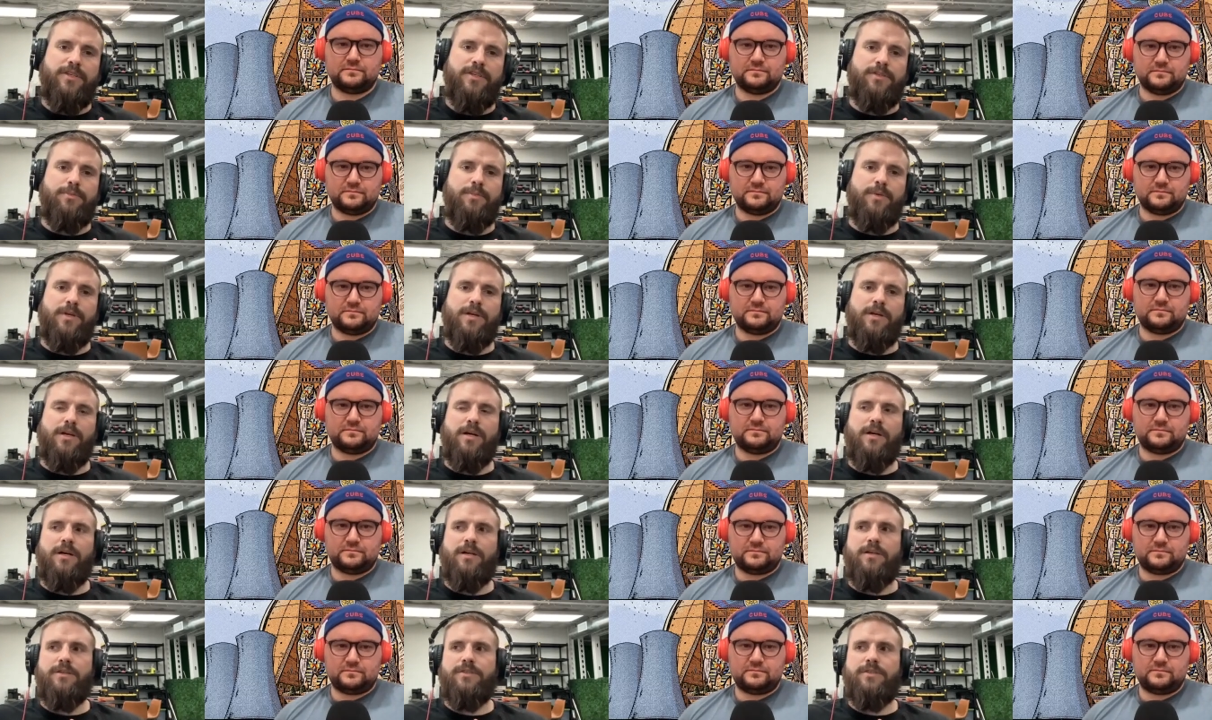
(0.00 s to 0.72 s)
Speaker 1: is
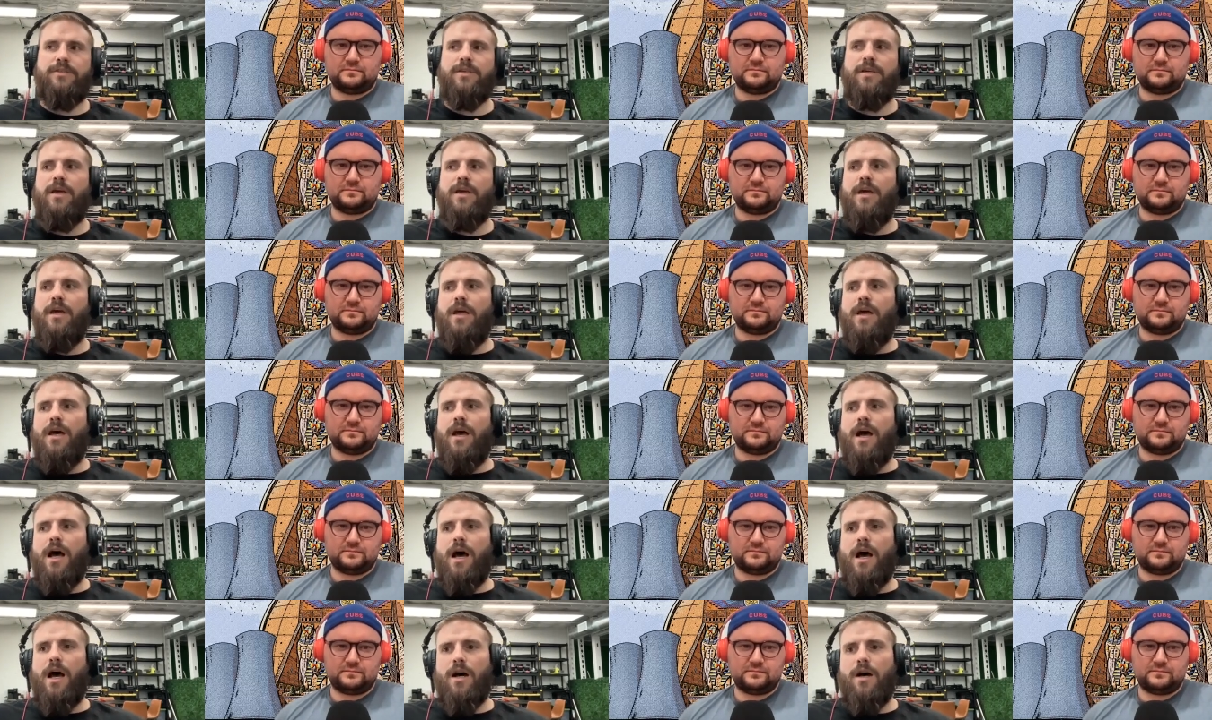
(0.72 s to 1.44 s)
because
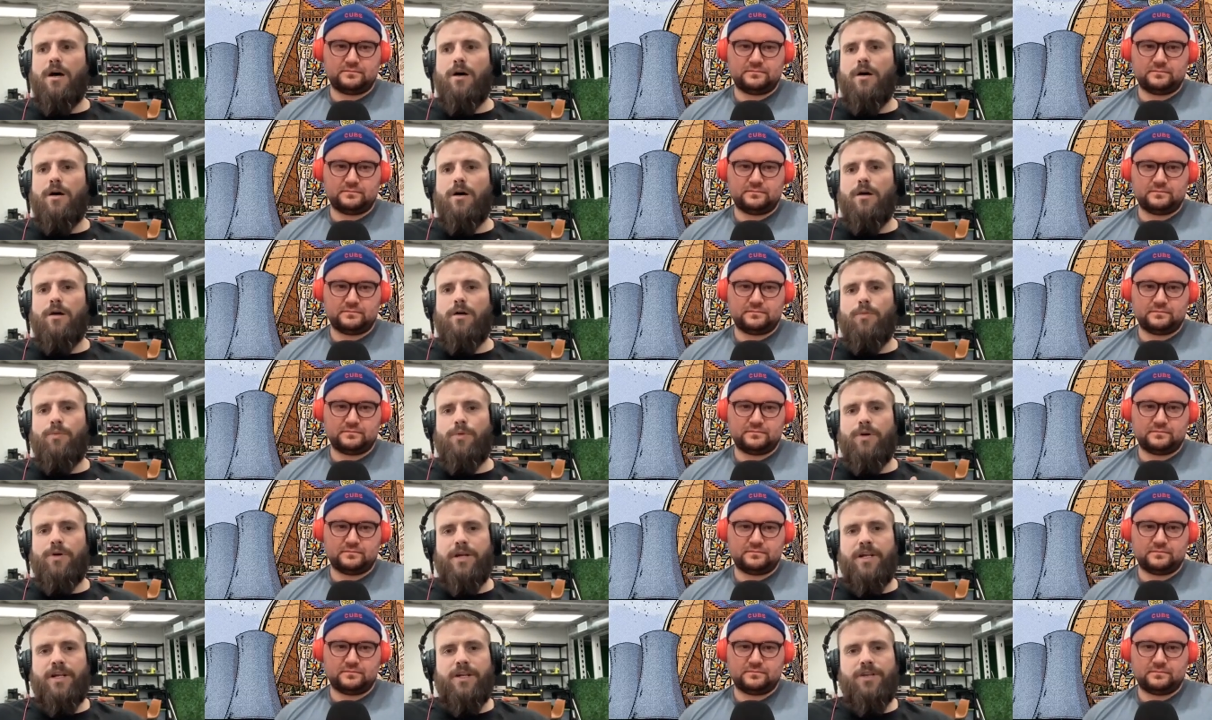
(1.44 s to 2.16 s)
uh,
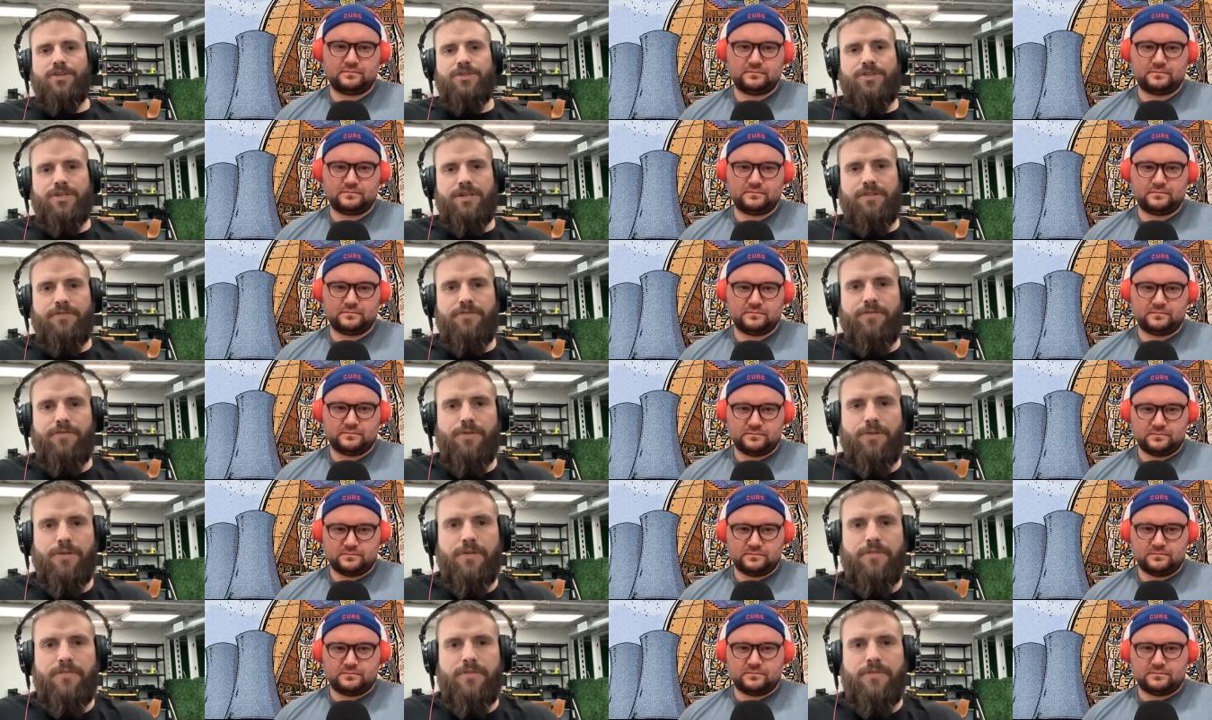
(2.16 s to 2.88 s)
we're an industry
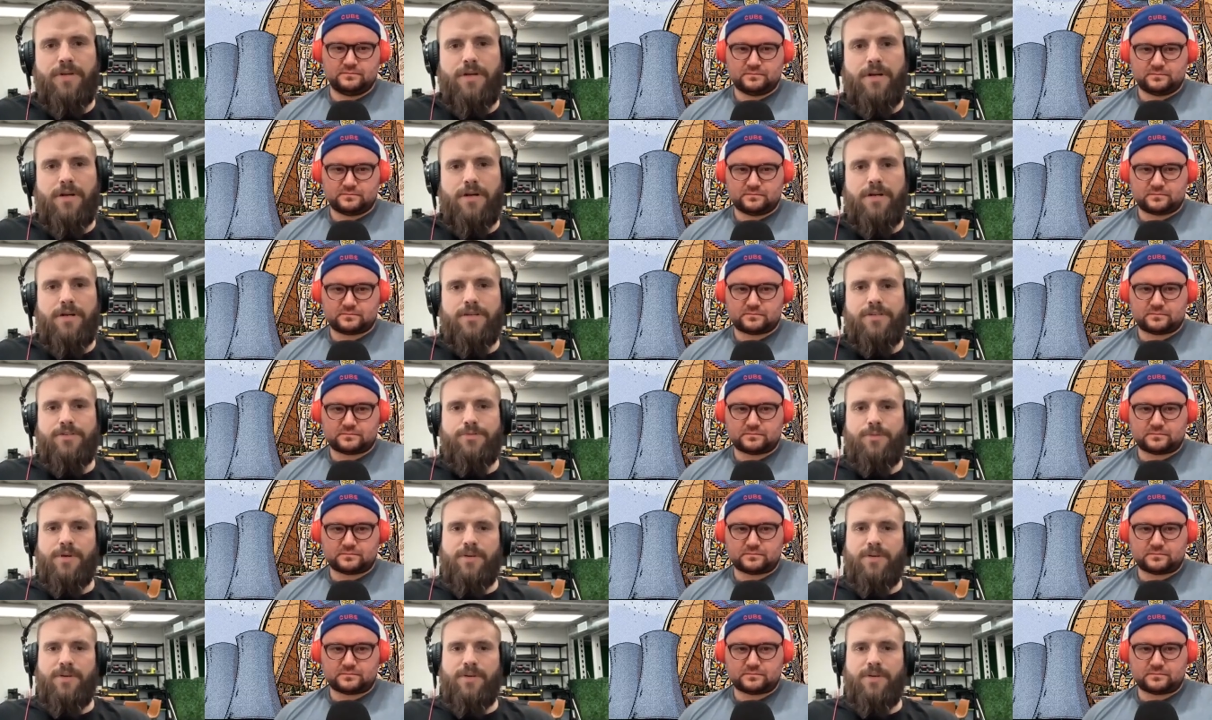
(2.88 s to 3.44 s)
full of nerds.